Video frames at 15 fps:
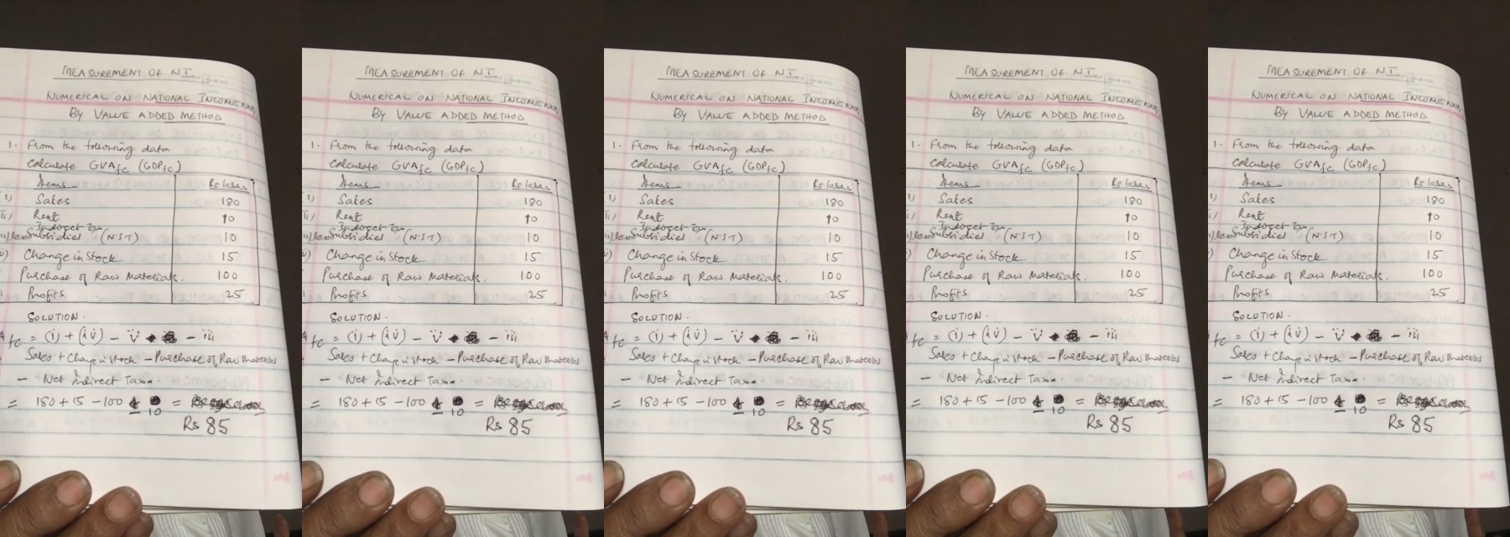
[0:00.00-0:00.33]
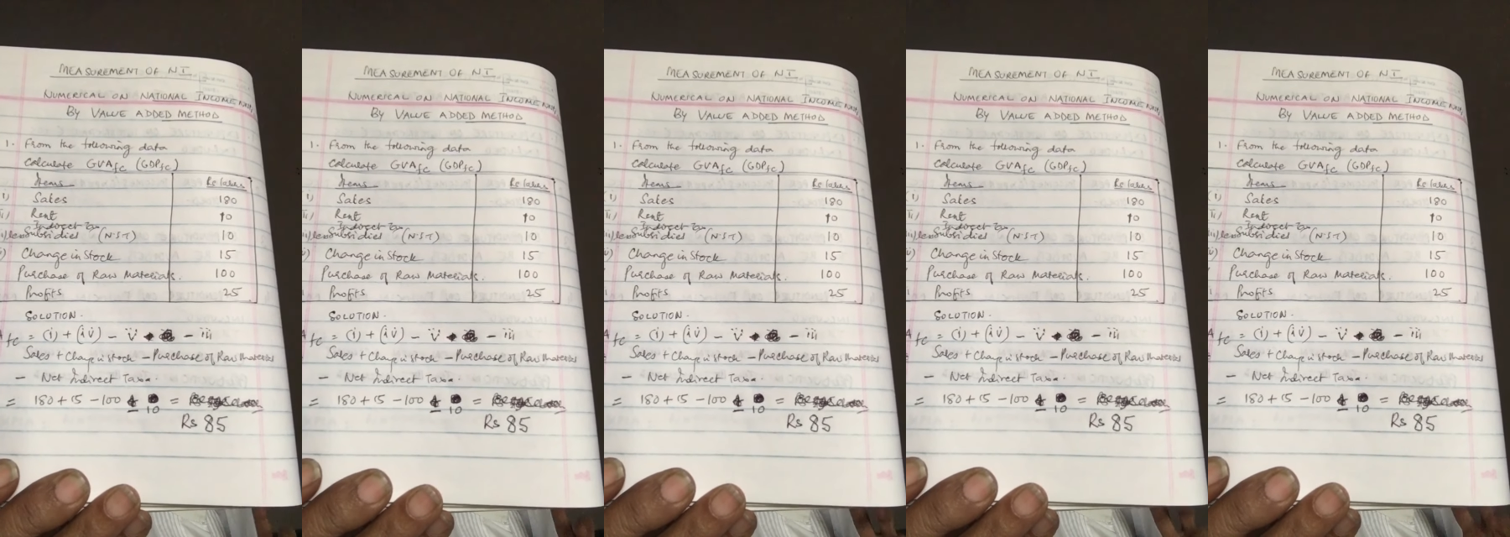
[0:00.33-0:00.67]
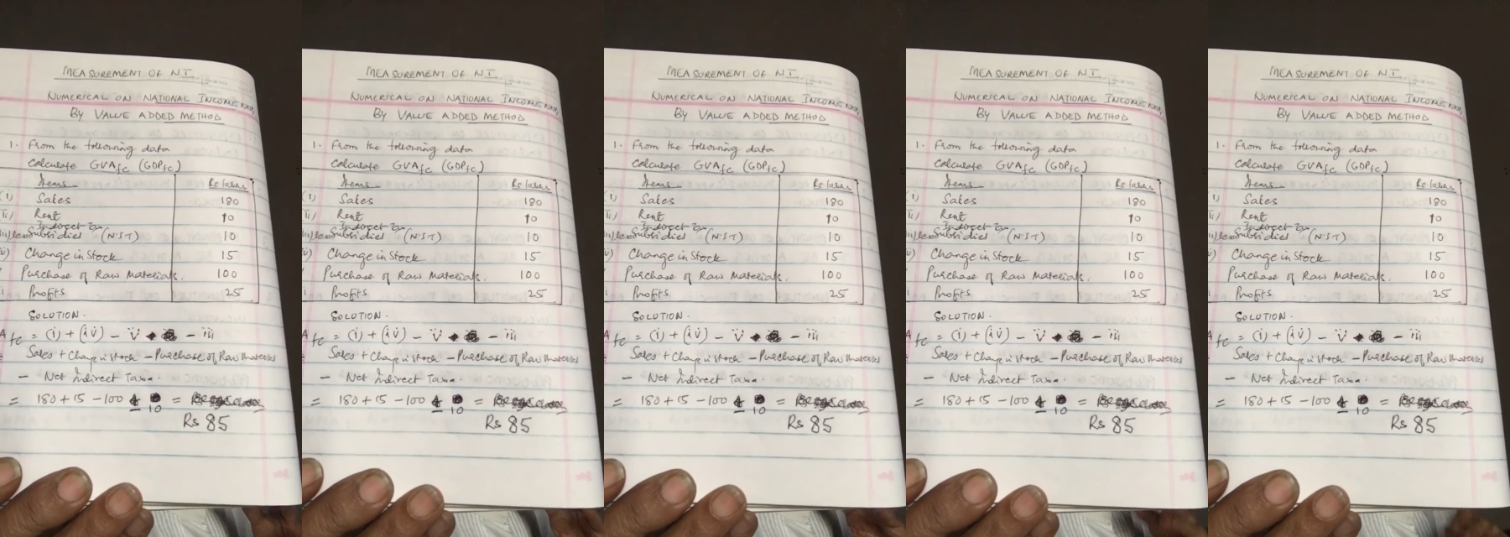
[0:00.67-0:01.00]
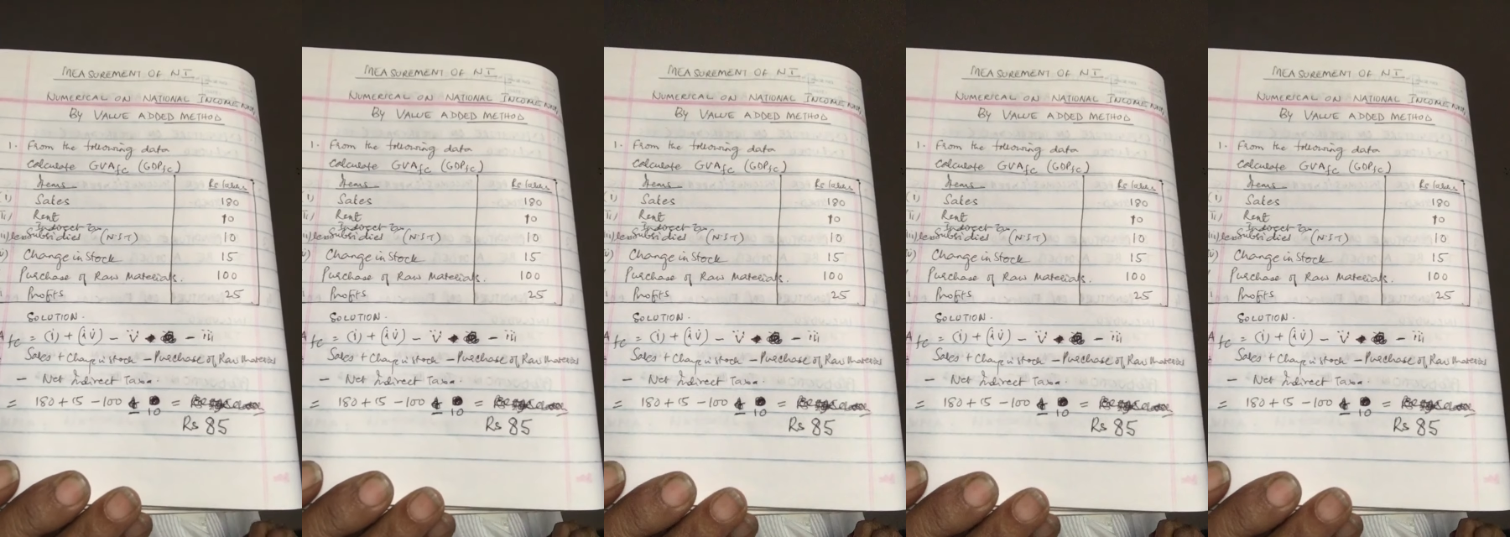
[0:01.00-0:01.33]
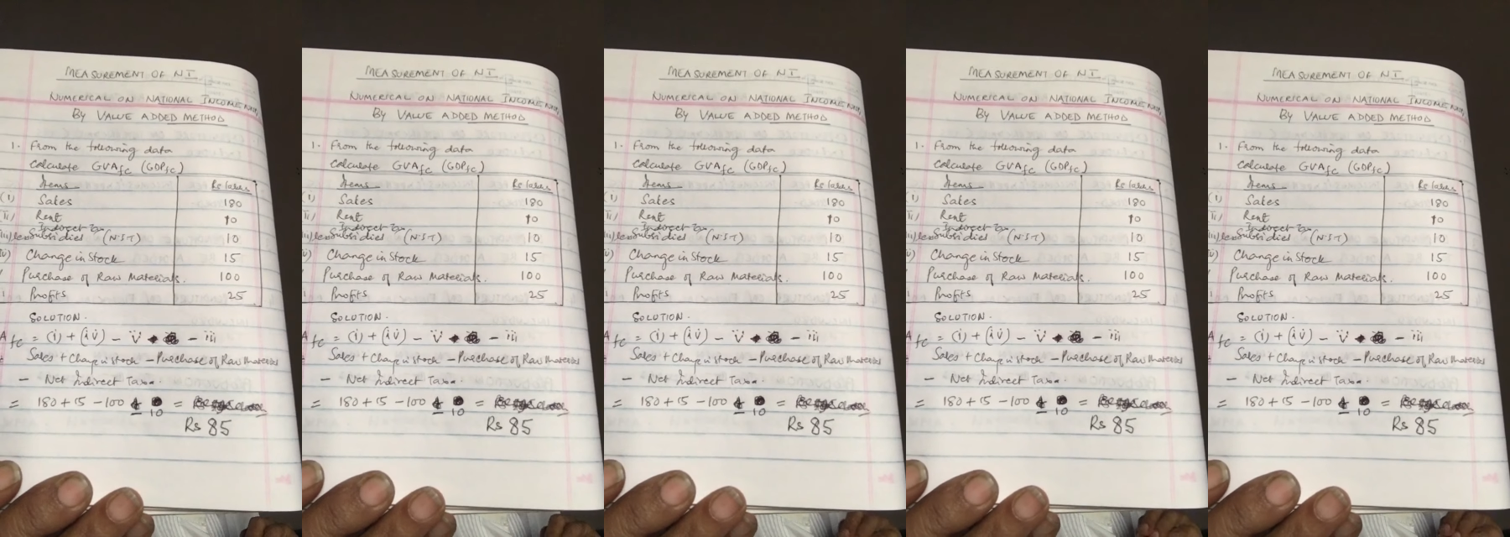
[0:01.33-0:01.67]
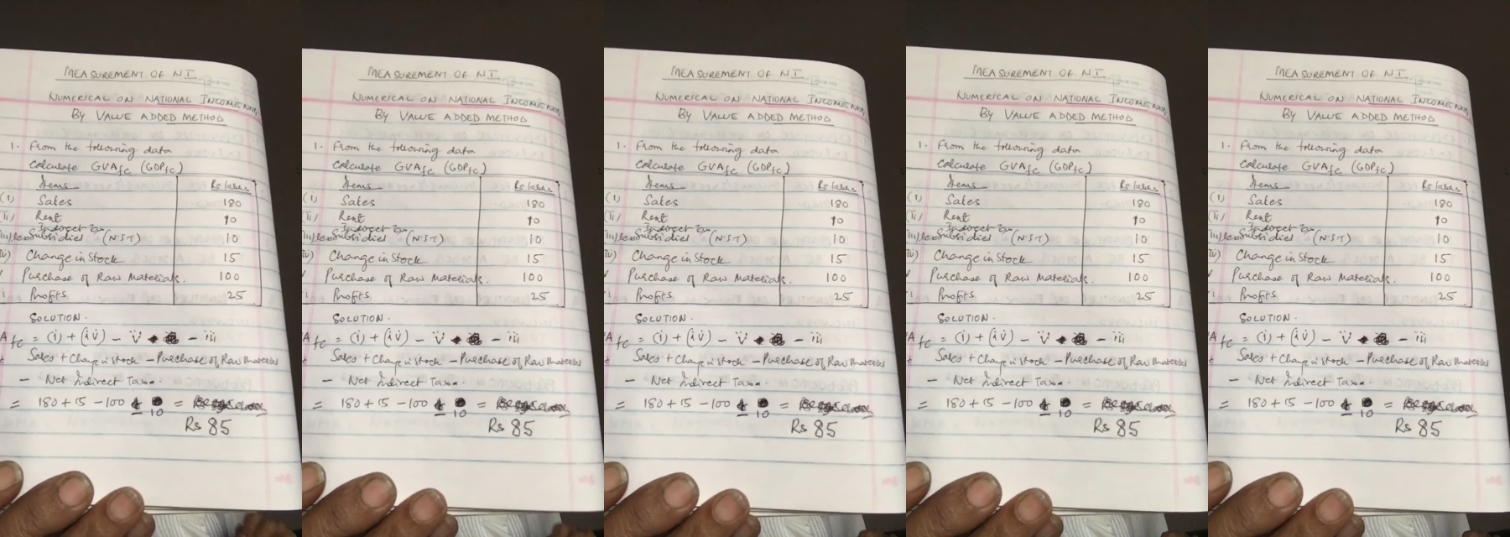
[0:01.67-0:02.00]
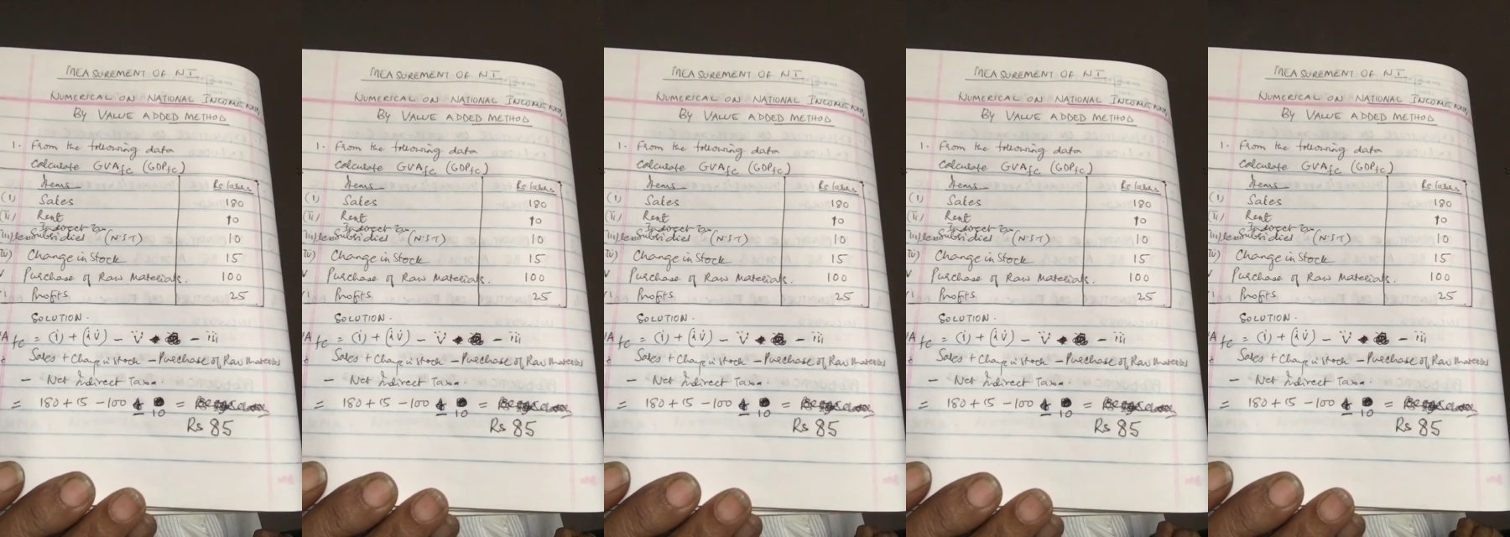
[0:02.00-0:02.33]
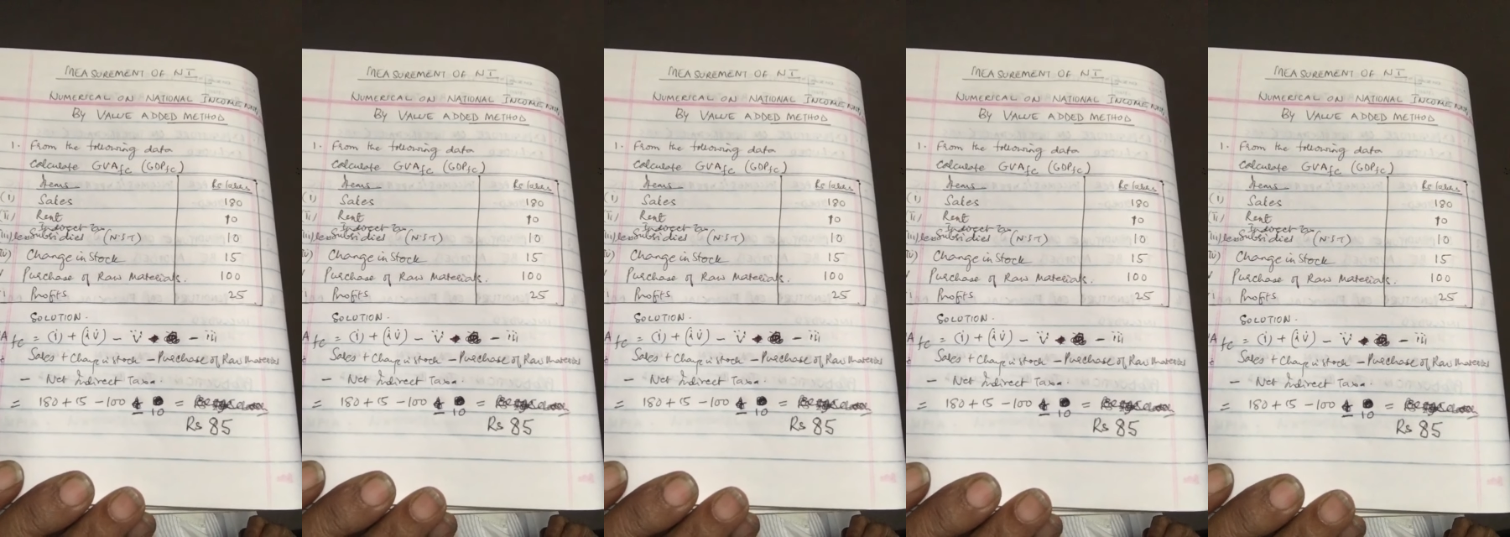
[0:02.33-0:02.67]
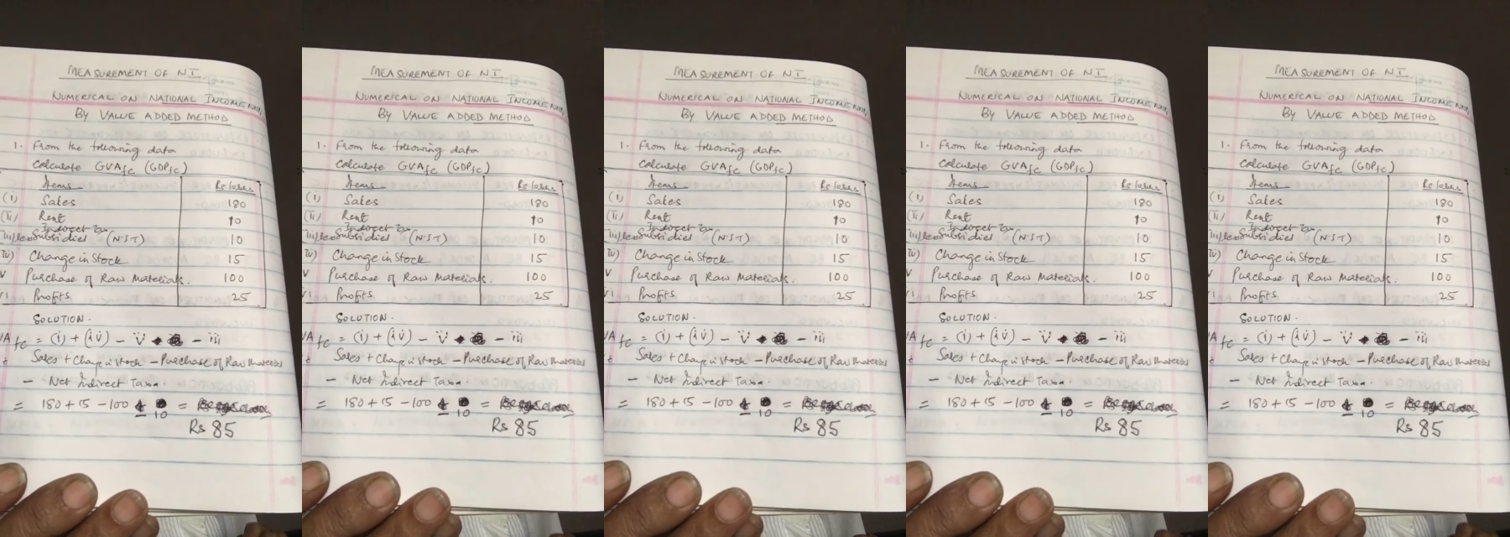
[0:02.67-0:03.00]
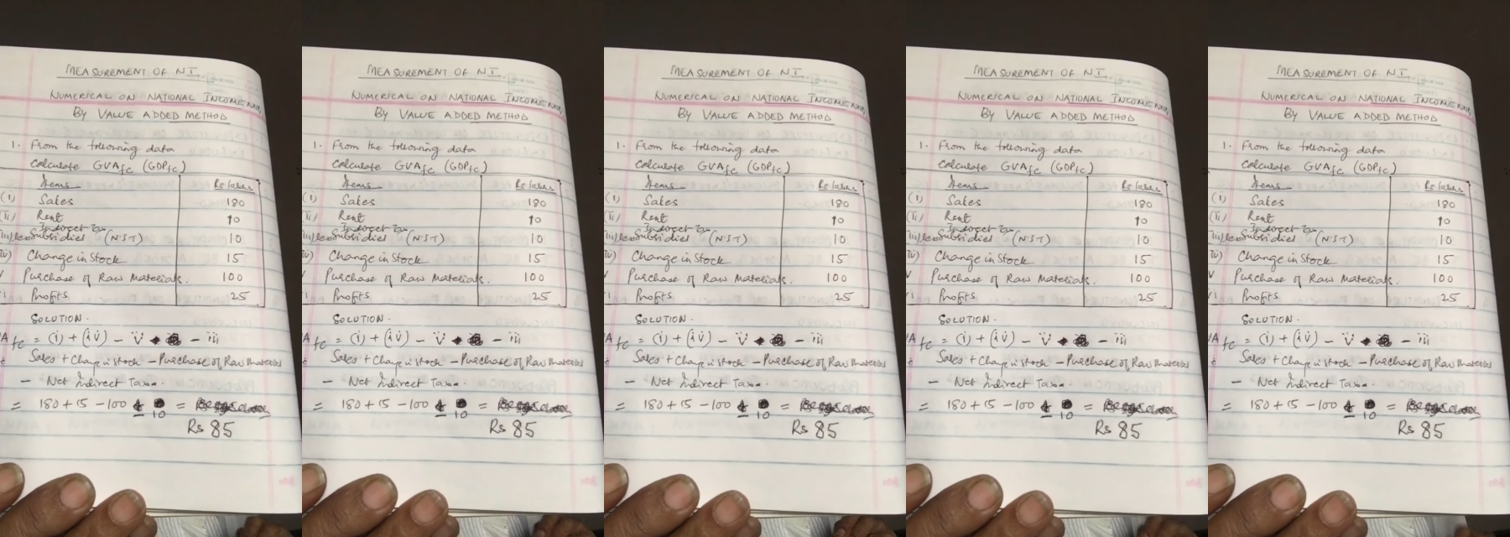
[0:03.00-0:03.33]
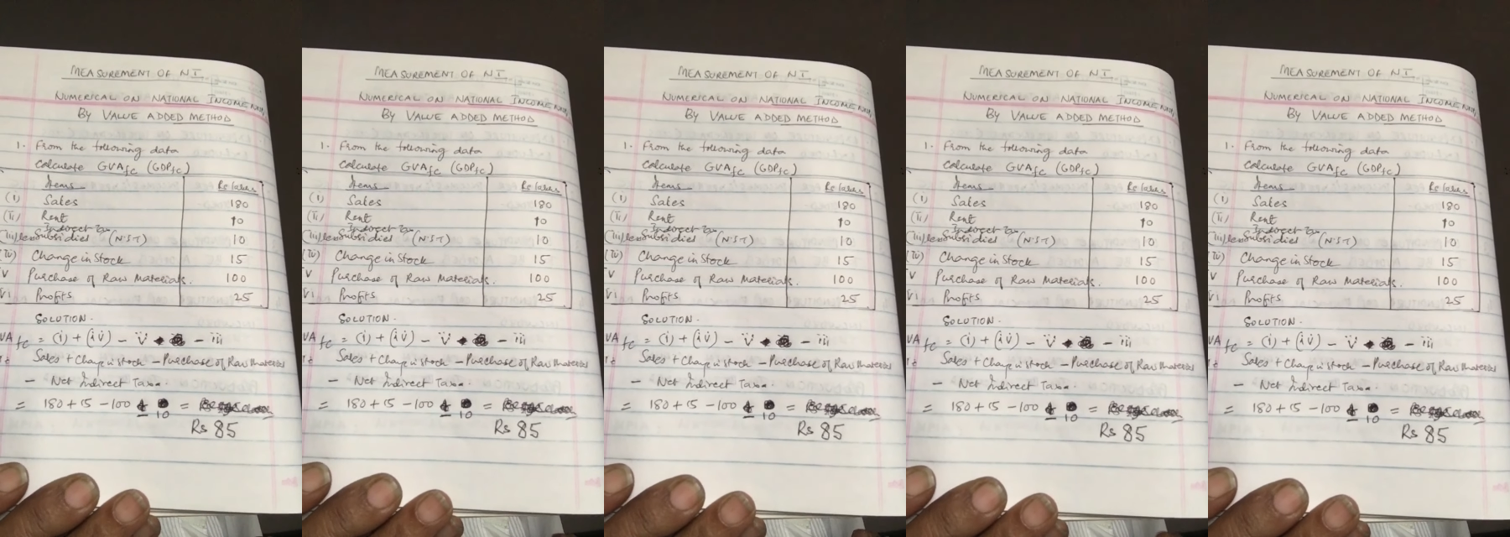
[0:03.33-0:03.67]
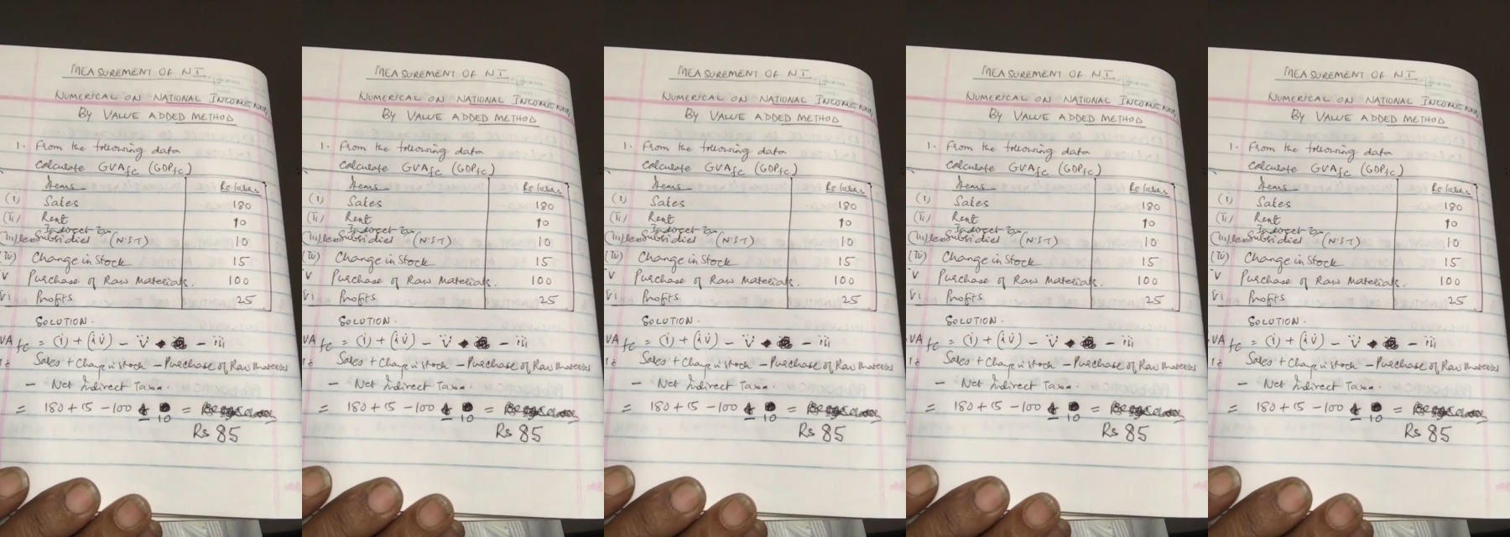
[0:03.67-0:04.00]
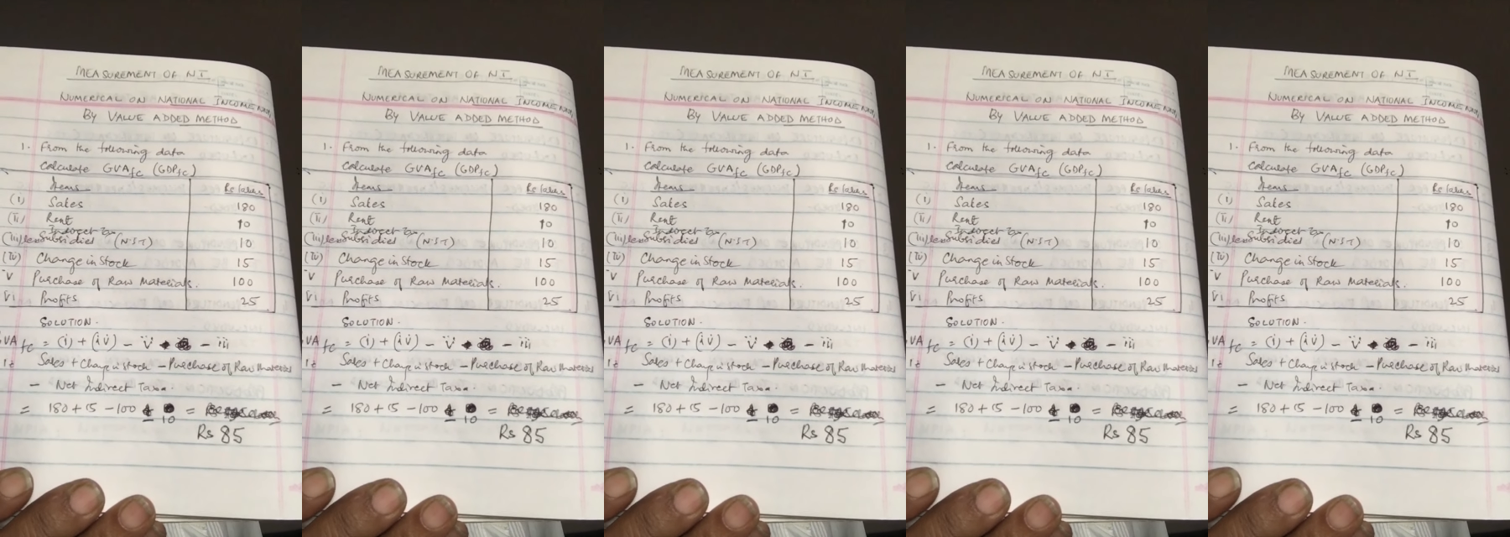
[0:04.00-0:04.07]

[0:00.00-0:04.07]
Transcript: No face is visible, so there are no lips to read.